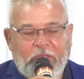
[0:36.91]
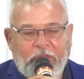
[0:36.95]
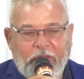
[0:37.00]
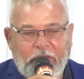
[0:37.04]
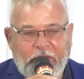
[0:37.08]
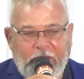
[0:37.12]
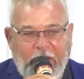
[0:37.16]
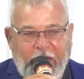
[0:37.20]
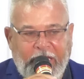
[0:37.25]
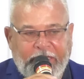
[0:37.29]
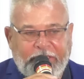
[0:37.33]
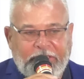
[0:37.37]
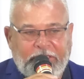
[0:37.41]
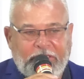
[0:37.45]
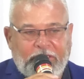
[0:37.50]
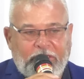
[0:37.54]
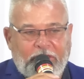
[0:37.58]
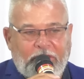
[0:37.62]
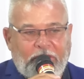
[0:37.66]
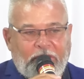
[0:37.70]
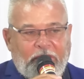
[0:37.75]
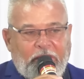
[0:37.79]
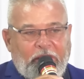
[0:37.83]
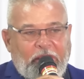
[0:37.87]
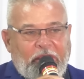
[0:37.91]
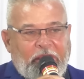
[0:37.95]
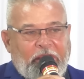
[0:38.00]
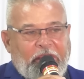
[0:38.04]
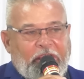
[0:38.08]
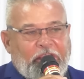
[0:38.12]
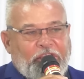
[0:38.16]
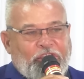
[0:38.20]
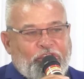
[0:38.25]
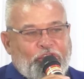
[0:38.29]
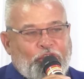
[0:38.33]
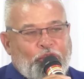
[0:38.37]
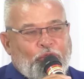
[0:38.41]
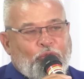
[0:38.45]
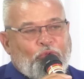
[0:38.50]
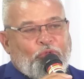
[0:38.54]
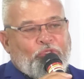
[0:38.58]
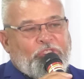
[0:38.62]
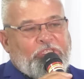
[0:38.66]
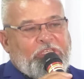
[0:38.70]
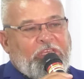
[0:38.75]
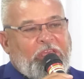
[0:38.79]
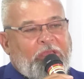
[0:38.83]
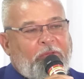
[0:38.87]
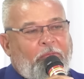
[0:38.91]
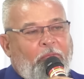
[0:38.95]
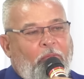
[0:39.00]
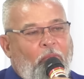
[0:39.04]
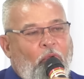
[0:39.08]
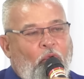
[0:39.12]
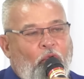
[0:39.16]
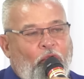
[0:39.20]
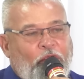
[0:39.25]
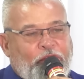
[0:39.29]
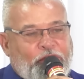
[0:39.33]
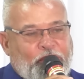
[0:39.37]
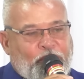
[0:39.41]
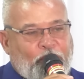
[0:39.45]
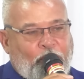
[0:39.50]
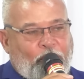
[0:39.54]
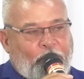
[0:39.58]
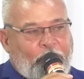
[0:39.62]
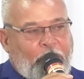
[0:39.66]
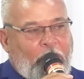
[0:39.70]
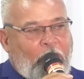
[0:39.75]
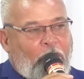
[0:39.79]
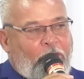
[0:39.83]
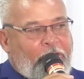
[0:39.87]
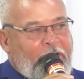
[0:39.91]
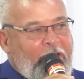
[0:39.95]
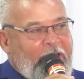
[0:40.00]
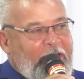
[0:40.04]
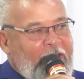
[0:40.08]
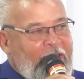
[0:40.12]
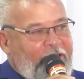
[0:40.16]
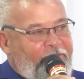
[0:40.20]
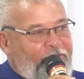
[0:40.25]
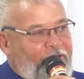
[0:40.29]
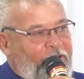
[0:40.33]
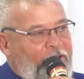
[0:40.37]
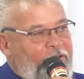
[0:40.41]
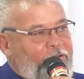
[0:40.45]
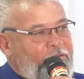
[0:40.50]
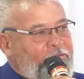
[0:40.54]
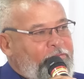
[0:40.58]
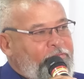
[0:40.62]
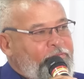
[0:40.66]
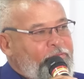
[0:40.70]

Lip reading: that is using more so now than ever